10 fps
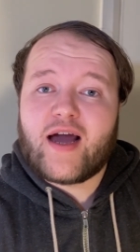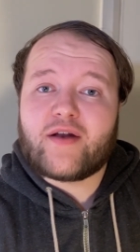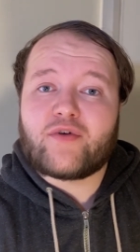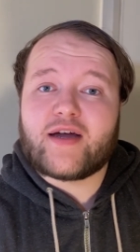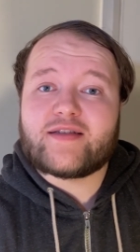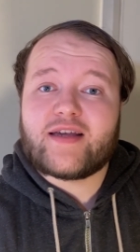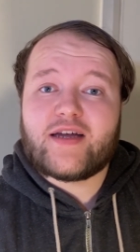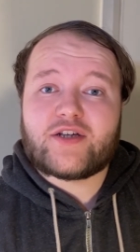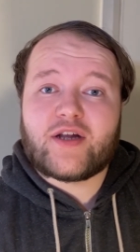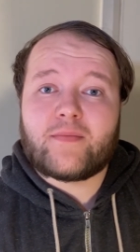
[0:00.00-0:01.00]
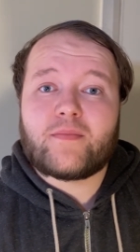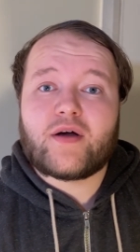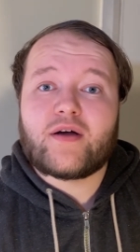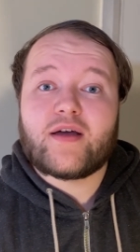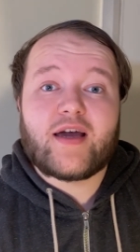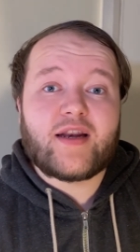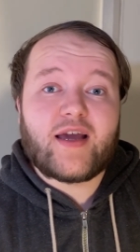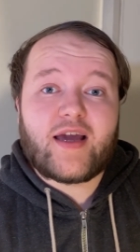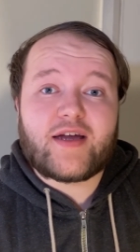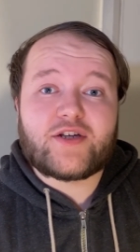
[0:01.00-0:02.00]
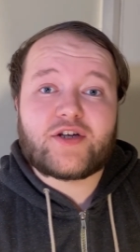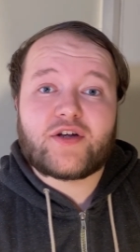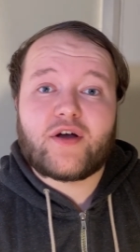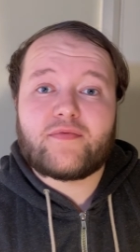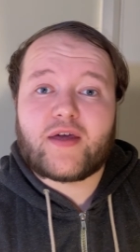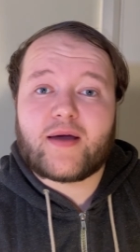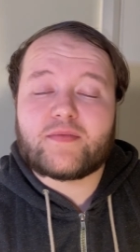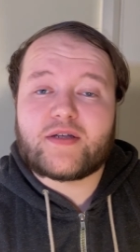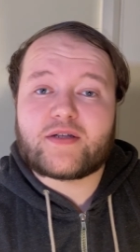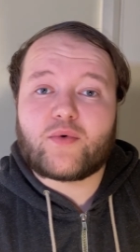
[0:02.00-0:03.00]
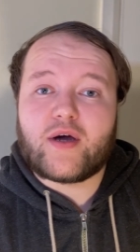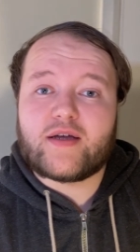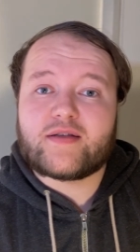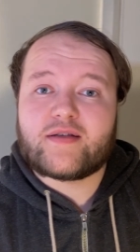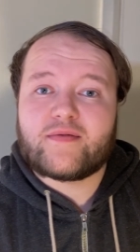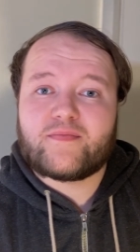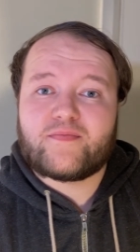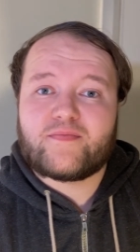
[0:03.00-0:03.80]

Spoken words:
and writes each number in each of the empty squares.